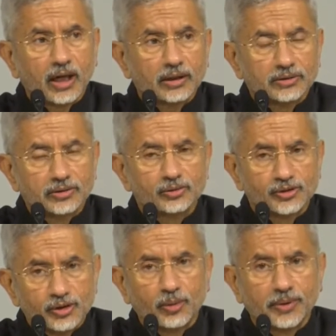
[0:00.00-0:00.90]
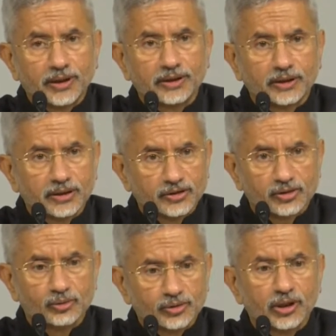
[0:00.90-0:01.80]
in regard to
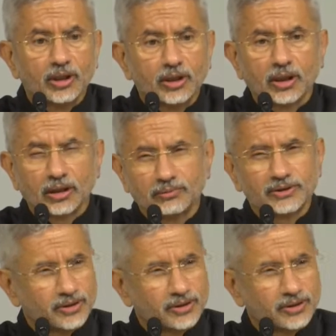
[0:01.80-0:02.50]
geopolitical issues,